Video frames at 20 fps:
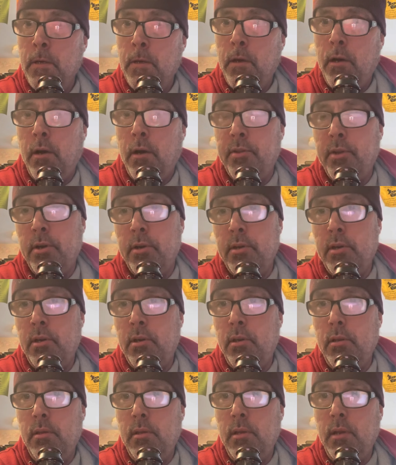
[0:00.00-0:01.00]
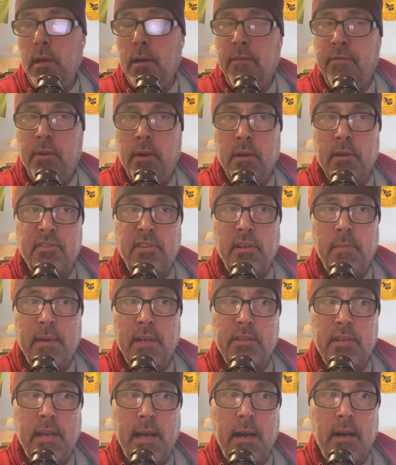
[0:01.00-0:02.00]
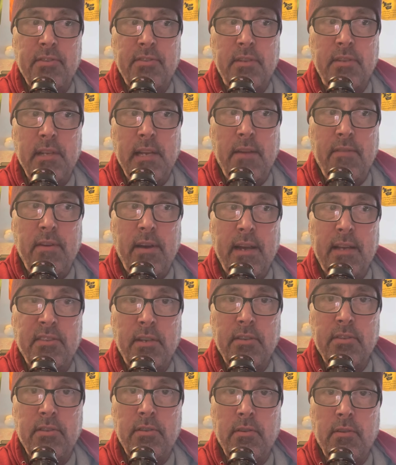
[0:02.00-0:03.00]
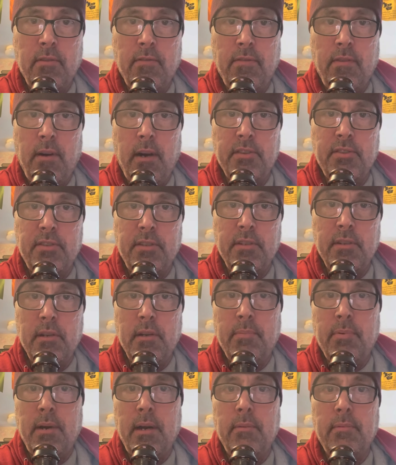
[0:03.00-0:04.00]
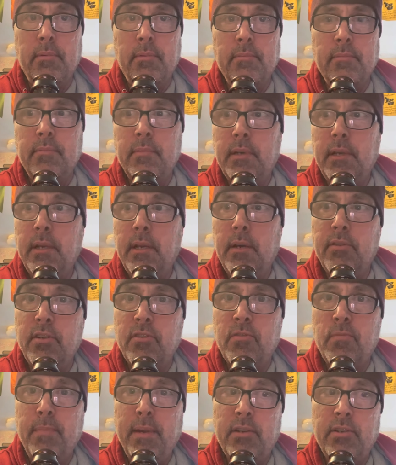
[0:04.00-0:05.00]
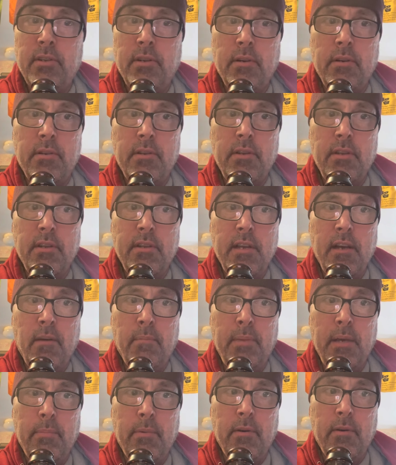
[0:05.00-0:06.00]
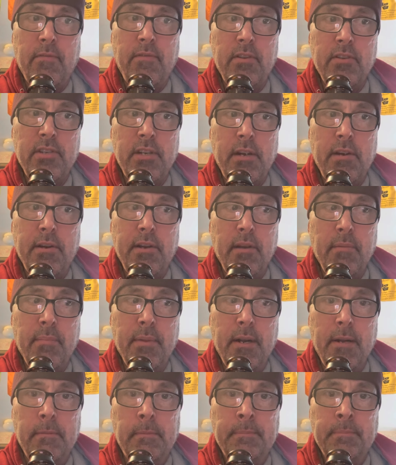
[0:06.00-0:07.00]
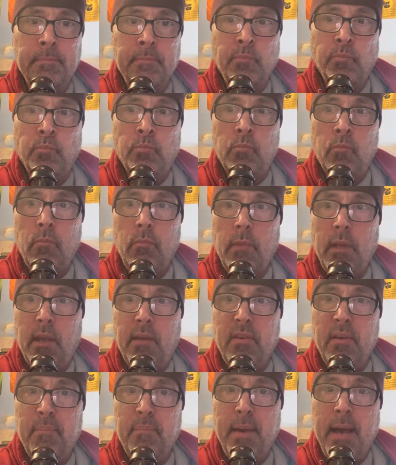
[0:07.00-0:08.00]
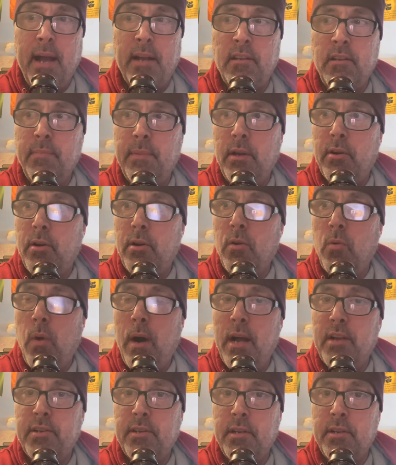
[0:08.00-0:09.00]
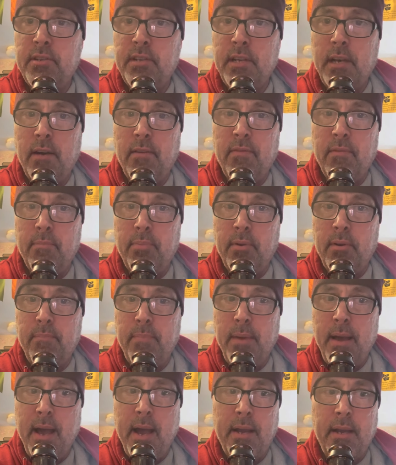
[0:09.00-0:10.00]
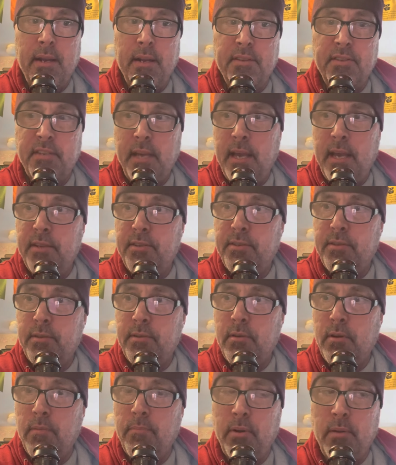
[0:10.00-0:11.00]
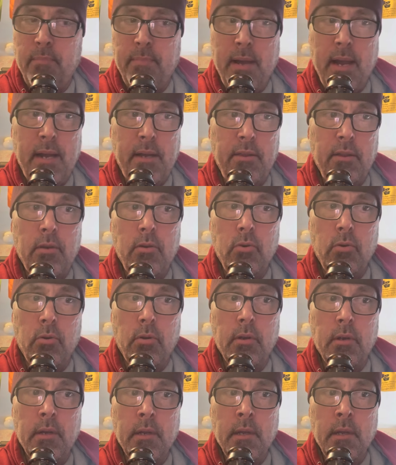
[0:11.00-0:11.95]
Although, if you go to somebody's house and you have access to a faucet, no problem. Just make sure to tell people if you're sharing your beer, give it back to me, or go wash it yourself and put it back in its case, or put it back in the cooler.